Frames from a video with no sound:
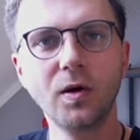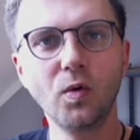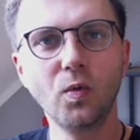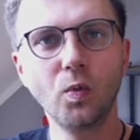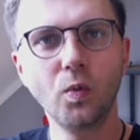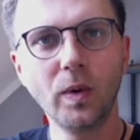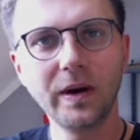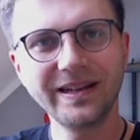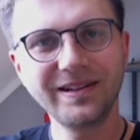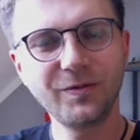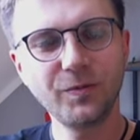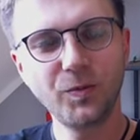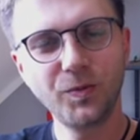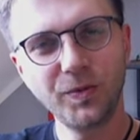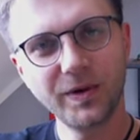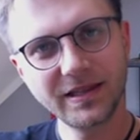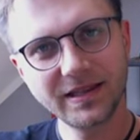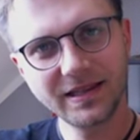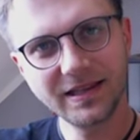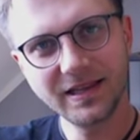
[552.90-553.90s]
What
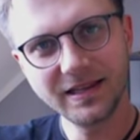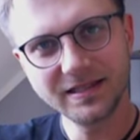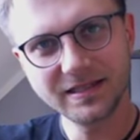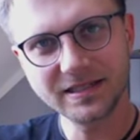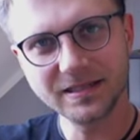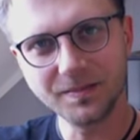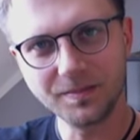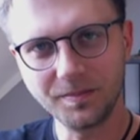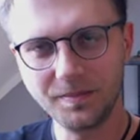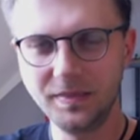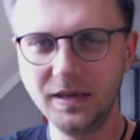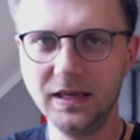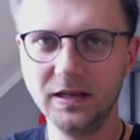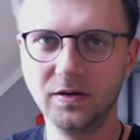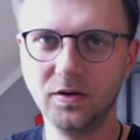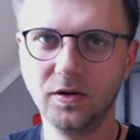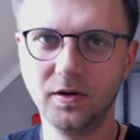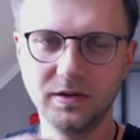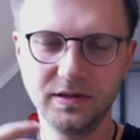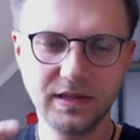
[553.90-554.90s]
would this mean?
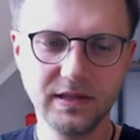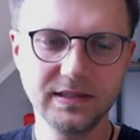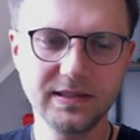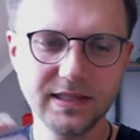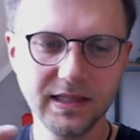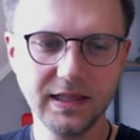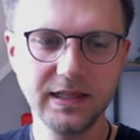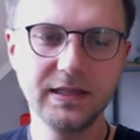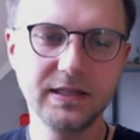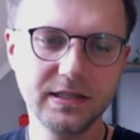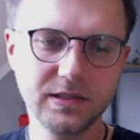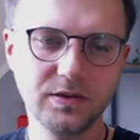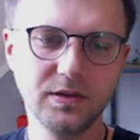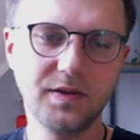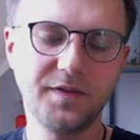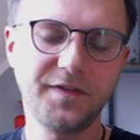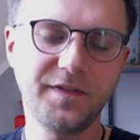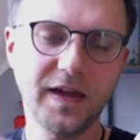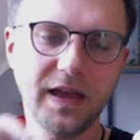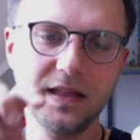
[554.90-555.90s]
Or this leads to the
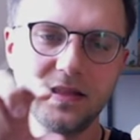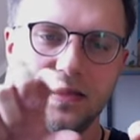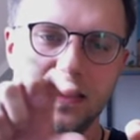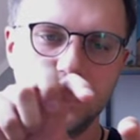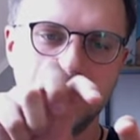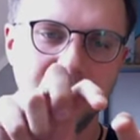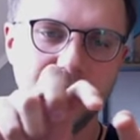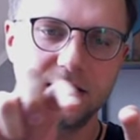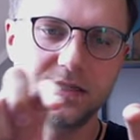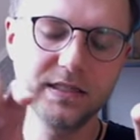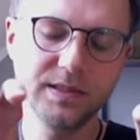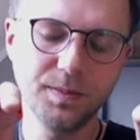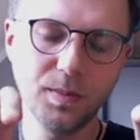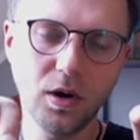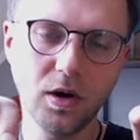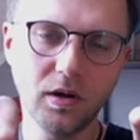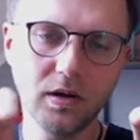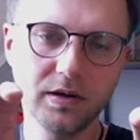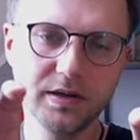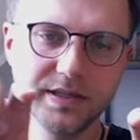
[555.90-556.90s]
fact that the
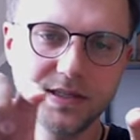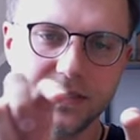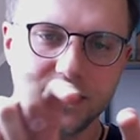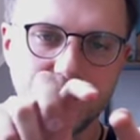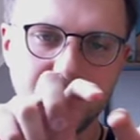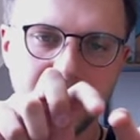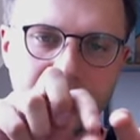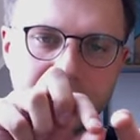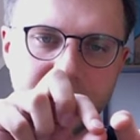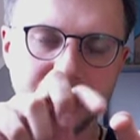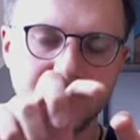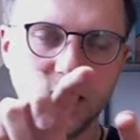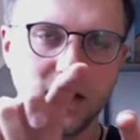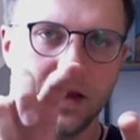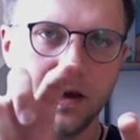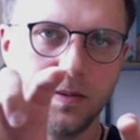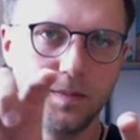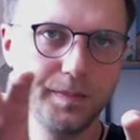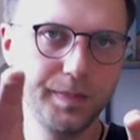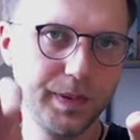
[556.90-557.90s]
smaller cells, they
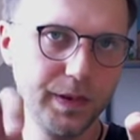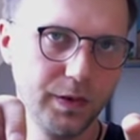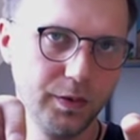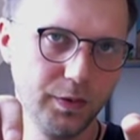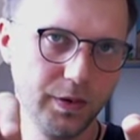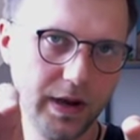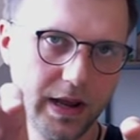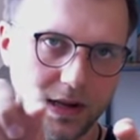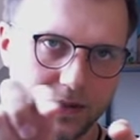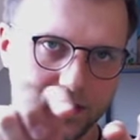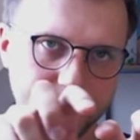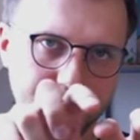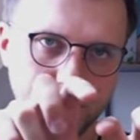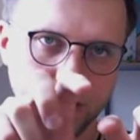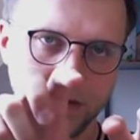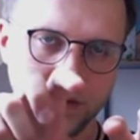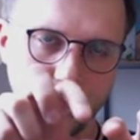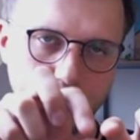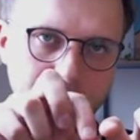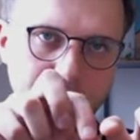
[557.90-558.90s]
are pure
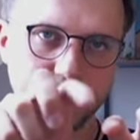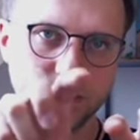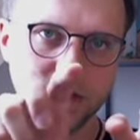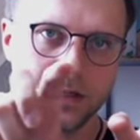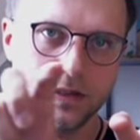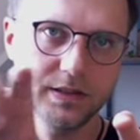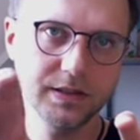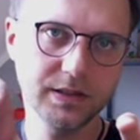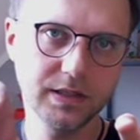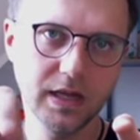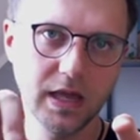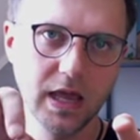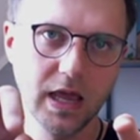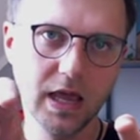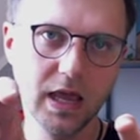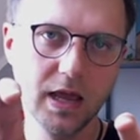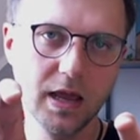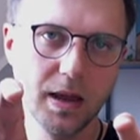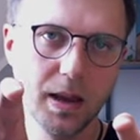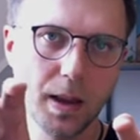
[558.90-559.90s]
hexadron cells
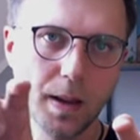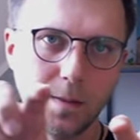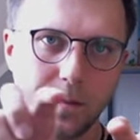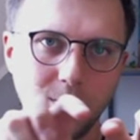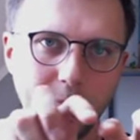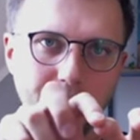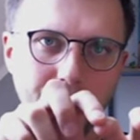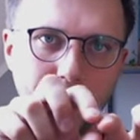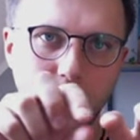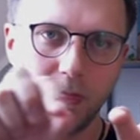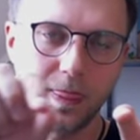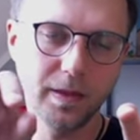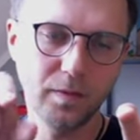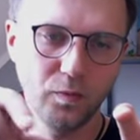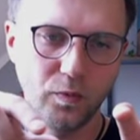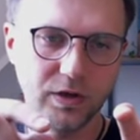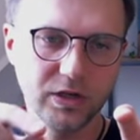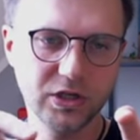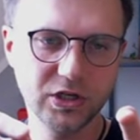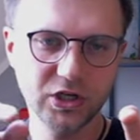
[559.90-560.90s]

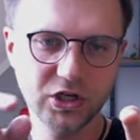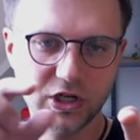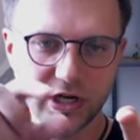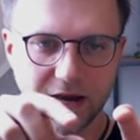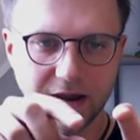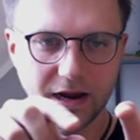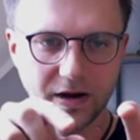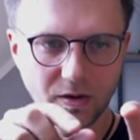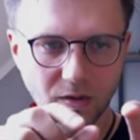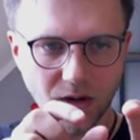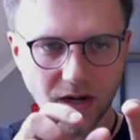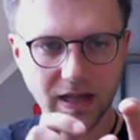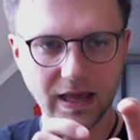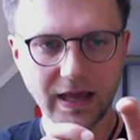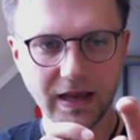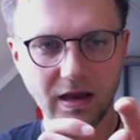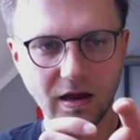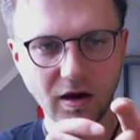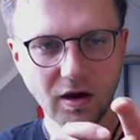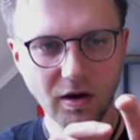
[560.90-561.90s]
which share
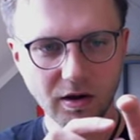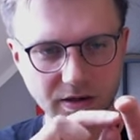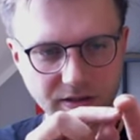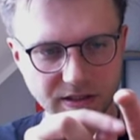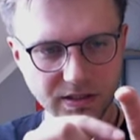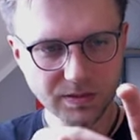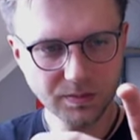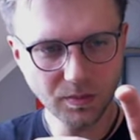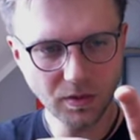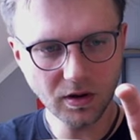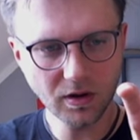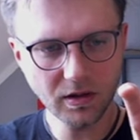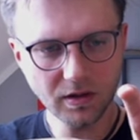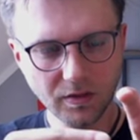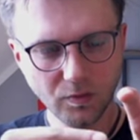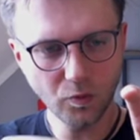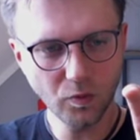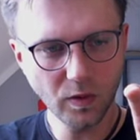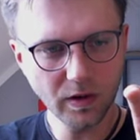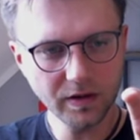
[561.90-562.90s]
like a small
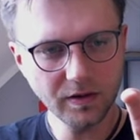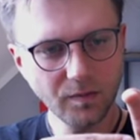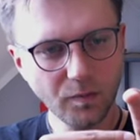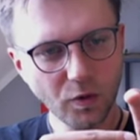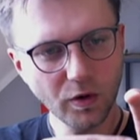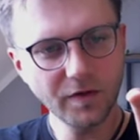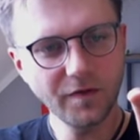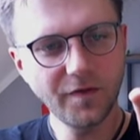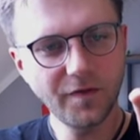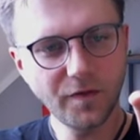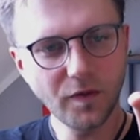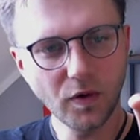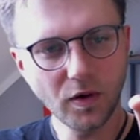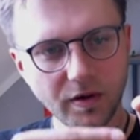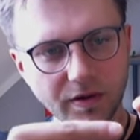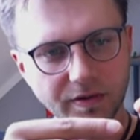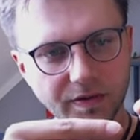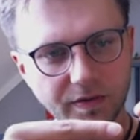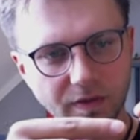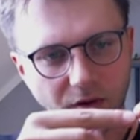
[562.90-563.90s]
one one
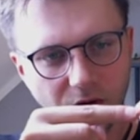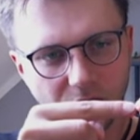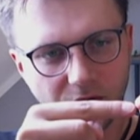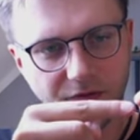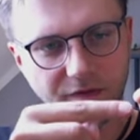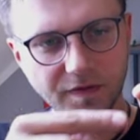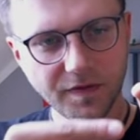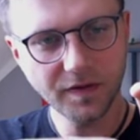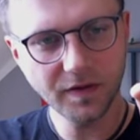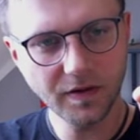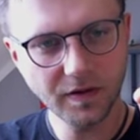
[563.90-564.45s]
fourth of